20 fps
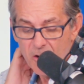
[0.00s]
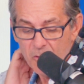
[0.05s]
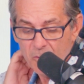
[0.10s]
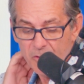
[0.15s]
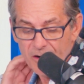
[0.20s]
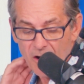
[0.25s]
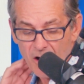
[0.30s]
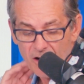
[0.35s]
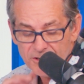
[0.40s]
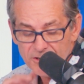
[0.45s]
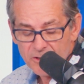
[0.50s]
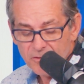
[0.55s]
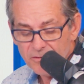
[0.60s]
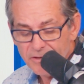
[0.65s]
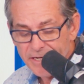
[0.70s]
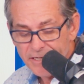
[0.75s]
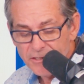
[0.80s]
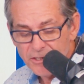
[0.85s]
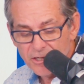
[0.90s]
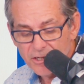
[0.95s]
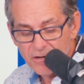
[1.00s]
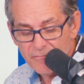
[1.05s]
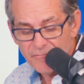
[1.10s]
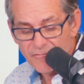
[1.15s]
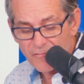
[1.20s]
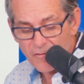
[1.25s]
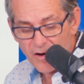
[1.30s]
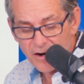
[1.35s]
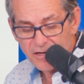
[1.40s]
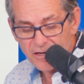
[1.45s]
we also need to
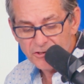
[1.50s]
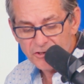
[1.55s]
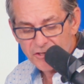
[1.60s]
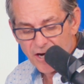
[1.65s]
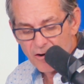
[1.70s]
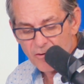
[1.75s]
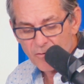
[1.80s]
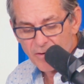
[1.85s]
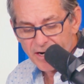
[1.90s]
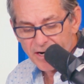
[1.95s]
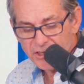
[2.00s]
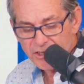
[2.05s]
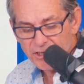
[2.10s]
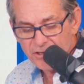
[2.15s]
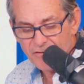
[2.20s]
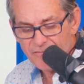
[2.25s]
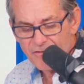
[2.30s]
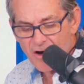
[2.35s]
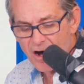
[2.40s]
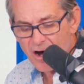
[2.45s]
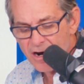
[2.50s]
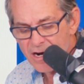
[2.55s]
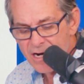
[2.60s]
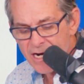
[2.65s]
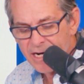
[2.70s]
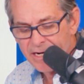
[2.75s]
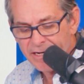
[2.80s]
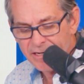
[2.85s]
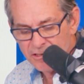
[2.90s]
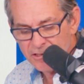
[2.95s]
confront a generation of
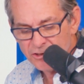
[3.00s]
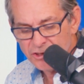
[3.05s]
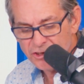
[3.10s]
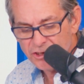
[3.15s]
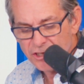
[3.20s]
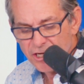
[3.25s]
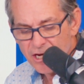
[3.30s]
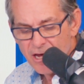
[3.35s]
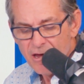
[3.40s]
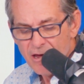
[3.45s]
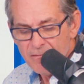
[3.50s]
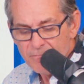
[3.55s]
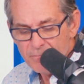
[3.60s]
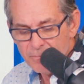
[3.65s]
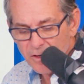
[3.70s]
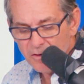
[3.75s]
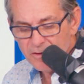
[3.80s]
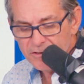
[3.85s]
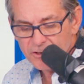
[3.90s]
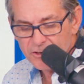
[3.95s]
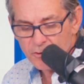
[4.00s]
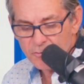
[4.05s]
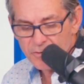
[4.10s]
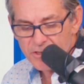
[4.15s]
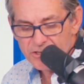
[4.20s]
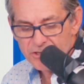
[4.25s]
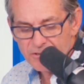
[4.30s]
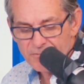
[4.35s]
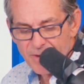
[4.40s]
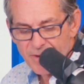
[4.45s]
unhinged
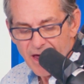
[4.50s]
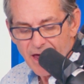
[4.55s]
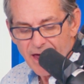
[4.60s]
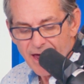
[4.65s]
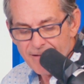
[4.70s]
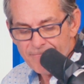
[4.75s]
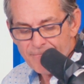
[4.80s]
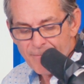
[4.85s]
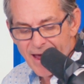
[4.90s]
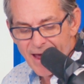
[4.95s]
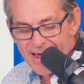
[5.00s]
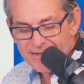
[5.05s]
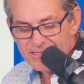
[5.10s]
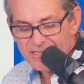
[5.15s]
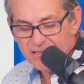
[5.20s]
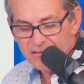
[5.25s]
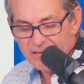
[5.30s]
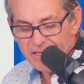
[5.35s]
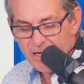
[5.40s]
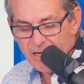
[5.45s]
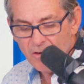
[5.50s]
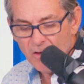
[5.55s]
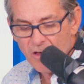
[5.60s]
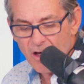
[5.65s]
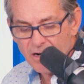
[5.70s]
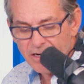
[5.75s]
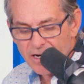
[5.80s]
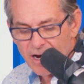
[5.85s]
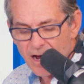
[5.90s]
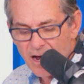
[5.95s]
militarism and mass illegal
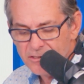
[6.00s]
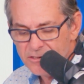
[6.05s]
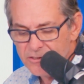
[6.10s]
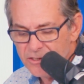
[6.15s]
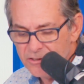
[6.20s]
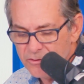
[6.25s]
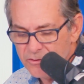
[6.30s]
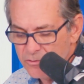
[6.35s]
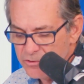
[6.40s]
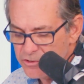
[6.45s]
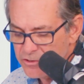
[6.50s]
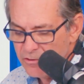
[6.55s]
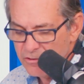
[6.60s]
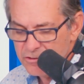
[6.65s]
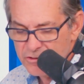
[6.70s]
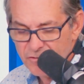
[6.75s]
unconstitutional